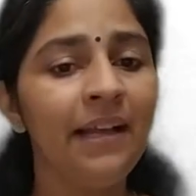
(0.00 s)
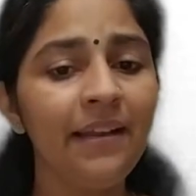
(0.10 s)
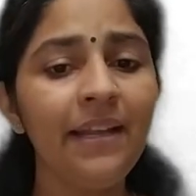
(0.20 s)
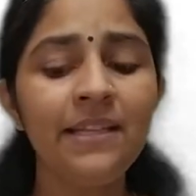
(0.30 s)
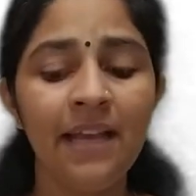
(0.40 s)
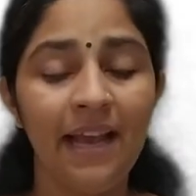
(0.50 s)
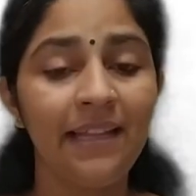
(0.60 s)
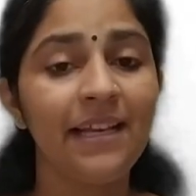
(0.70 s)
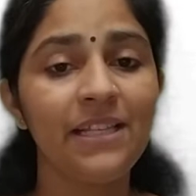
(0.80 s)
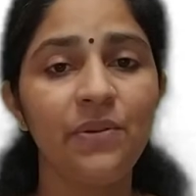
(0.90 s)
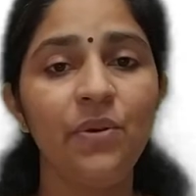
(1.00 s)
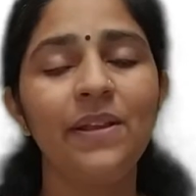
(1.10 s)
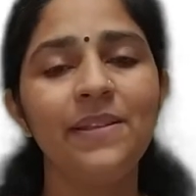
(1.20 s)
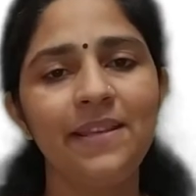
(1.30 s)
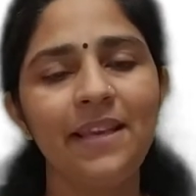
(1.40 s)
Correct? And that's how you
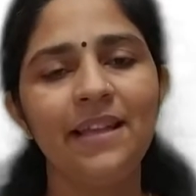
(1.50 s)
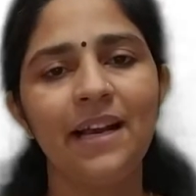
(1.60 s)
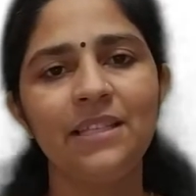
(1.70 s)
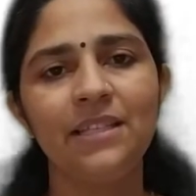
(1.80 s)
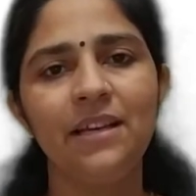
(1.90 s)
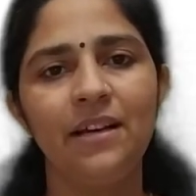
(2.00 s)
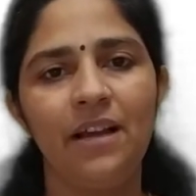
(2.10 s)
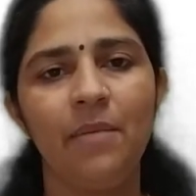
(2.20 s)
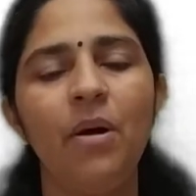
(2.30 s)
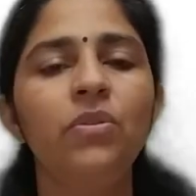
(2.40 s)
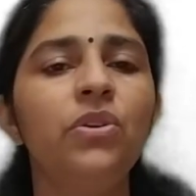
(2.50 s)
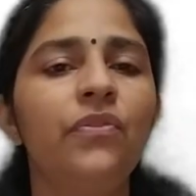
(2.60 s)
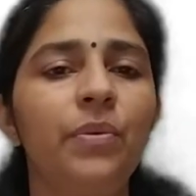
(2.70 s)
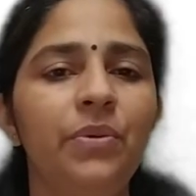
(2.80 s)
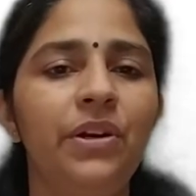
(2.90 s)
can see that the amount
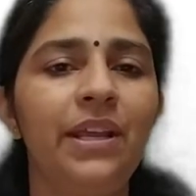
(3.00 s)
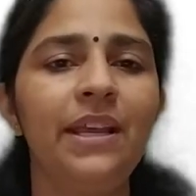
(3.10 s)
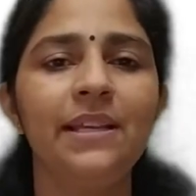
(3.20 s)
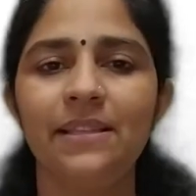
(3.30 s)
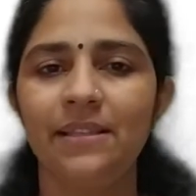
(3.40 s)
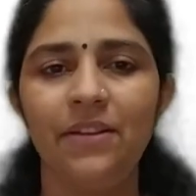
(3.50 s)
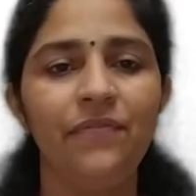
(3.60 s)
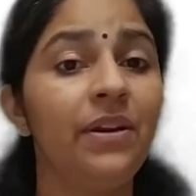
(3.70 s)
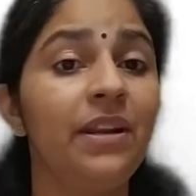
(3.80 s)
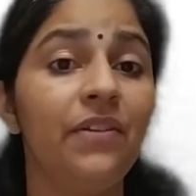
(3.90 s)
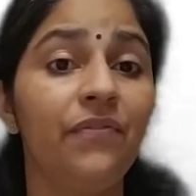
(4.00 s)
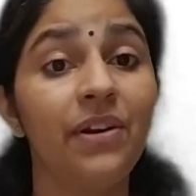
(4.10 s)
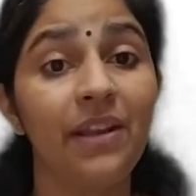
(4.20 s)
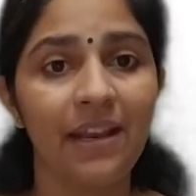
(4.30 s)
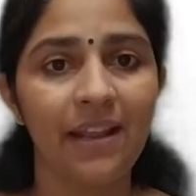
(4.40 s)
of humidity is different in
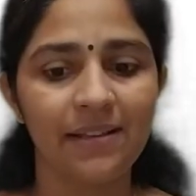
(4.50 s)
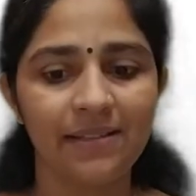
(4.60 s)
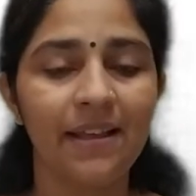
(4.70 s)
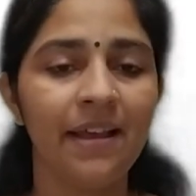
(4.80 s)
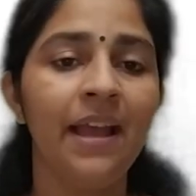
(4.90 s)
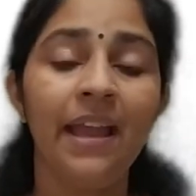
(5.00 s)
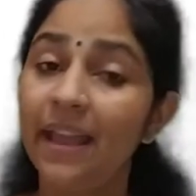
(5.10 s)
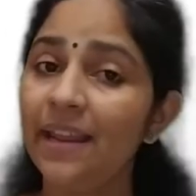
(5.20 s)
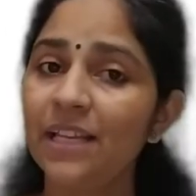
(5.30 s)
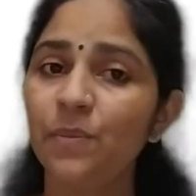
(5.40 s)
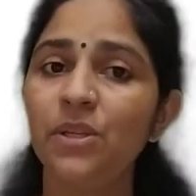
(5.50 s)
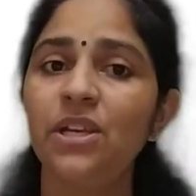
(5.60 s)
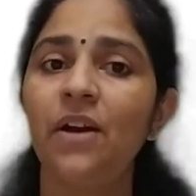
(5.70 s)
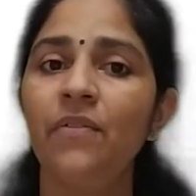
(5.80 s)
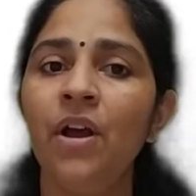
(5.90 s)
different areas. The areas which
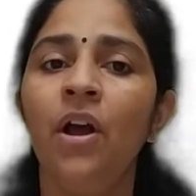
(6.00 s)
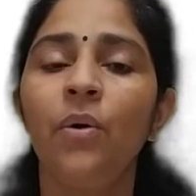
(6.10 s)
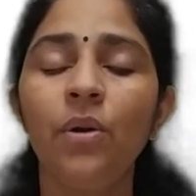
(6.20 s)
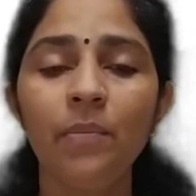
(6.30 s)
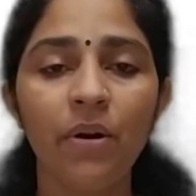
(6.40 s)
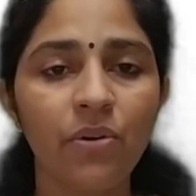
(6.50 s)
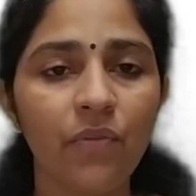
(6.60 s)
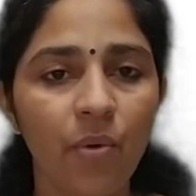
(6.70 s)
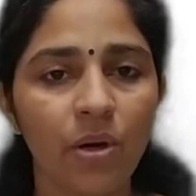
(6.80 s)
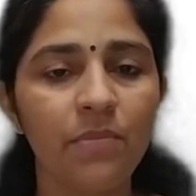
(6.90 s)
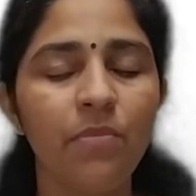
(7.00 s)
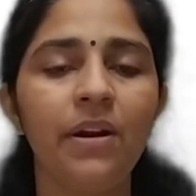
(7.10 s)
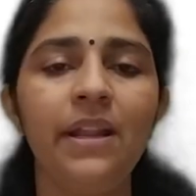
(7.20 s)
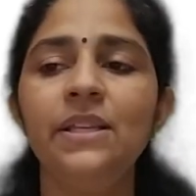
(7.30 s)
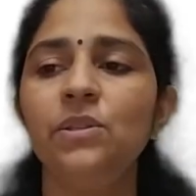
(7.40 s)
have good amount of water
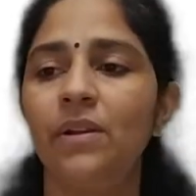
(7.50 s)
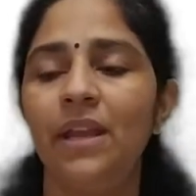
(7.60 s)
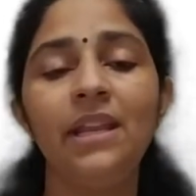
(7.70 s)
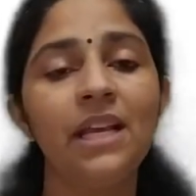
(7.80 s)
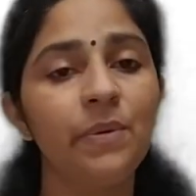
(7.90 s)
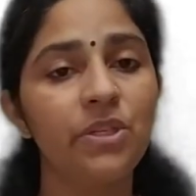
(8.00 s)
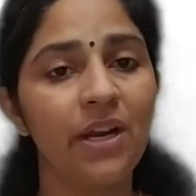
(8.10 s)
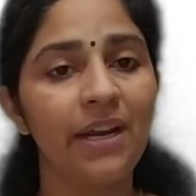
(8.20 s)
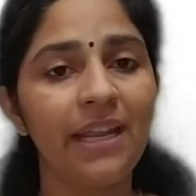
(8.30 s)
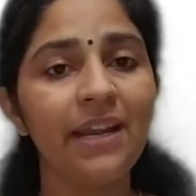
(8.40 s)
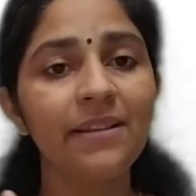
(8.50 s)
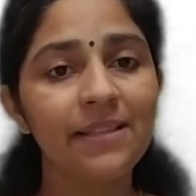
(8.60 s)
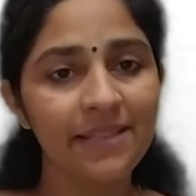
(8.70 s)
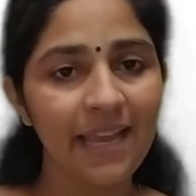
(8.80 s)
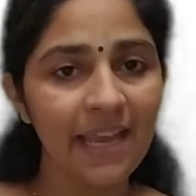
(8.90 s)
bodies or areas which are near the
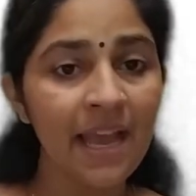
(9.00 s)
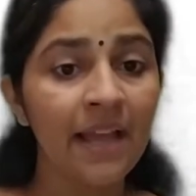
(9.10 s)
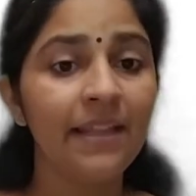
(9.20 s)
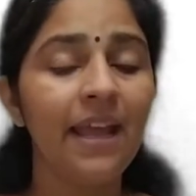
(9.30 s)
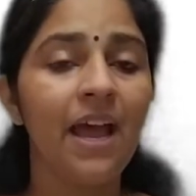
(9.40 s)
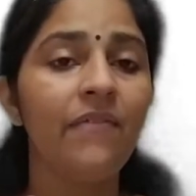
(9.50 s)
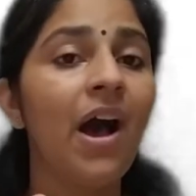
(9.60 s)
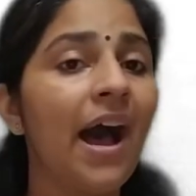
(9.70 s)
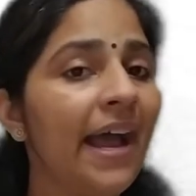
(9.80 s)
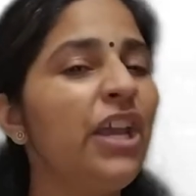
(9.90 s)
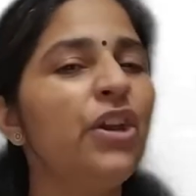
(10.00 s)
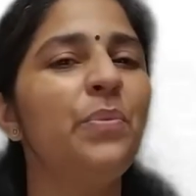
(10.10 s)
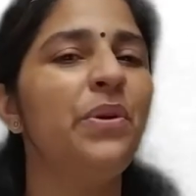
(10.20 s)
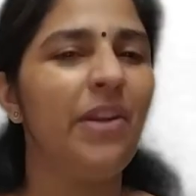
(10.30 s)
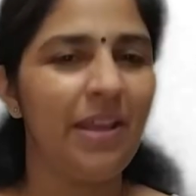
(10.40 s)
sea, they have high
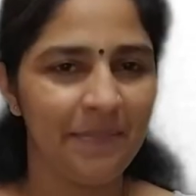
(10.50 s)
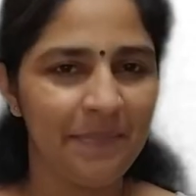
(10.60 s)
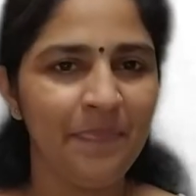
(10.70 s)
humidity.